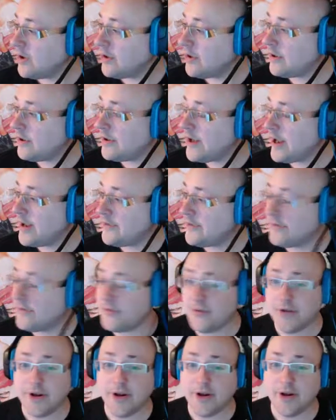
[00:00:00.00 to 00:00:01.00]
And
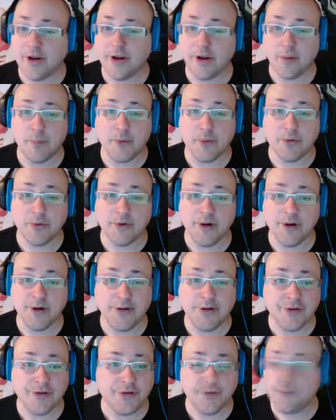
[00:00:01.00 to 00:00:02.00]
the
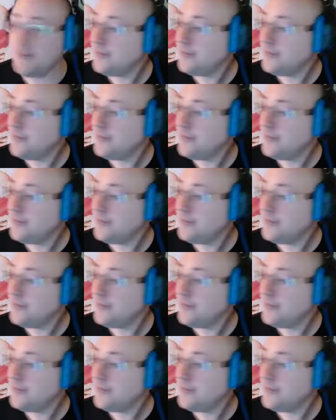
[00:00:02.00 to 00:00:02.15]
abilities